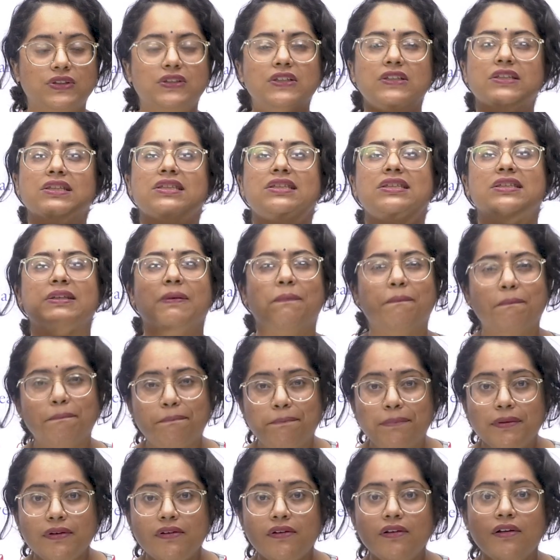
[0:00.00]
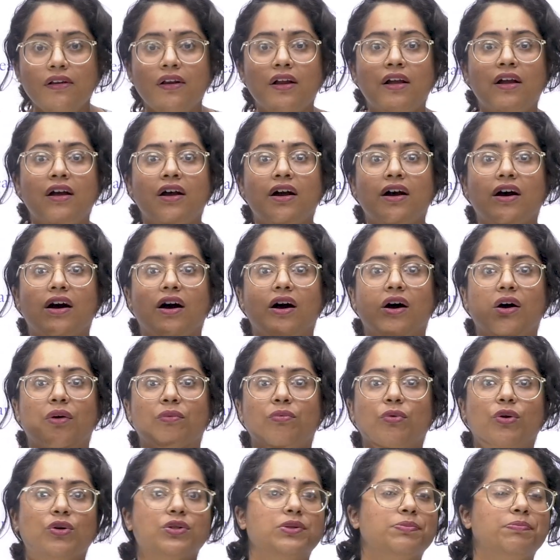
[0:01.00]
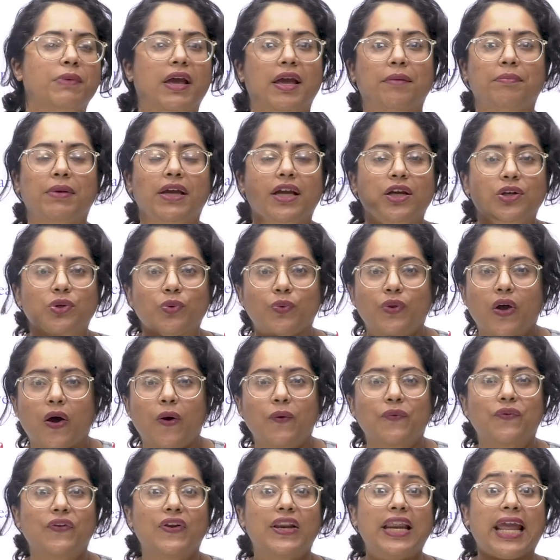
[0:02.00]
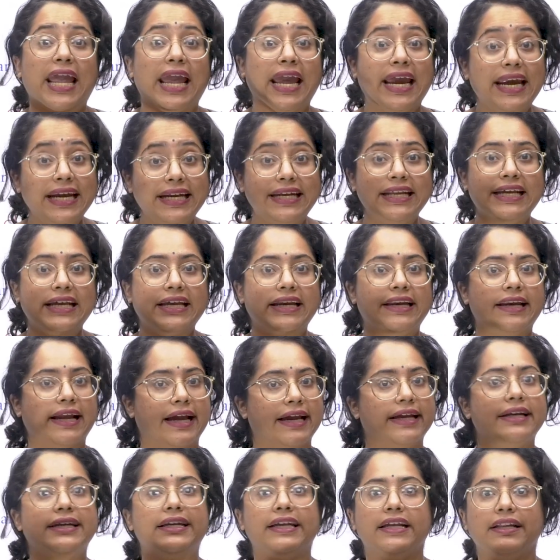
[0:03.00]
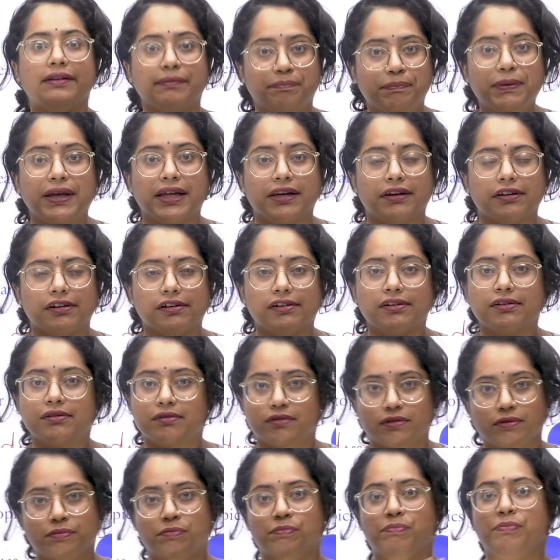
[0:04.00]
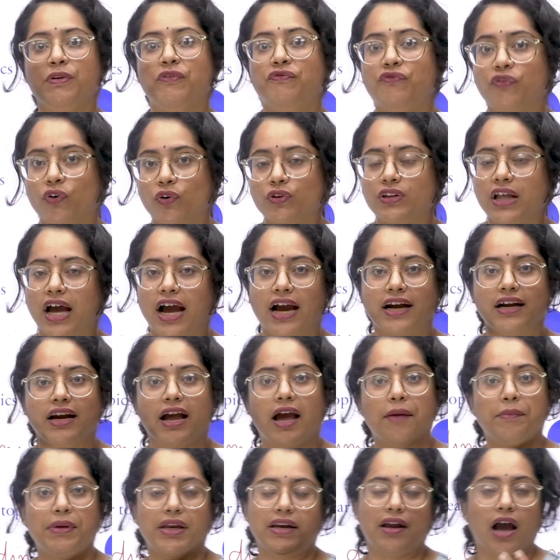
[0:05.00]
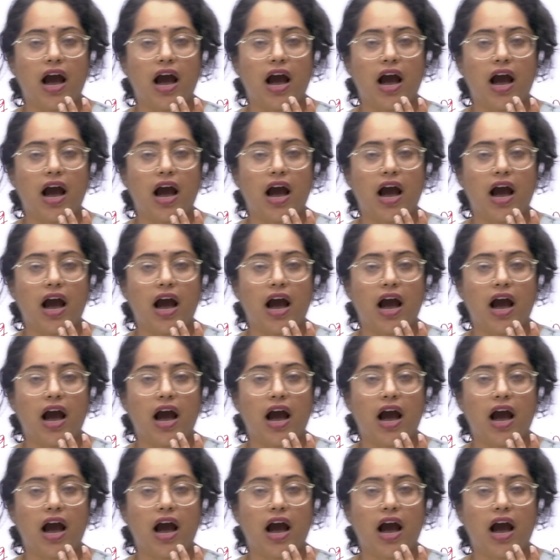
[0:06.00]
this simple was maybe in 2018-19 period. Before that, I mean,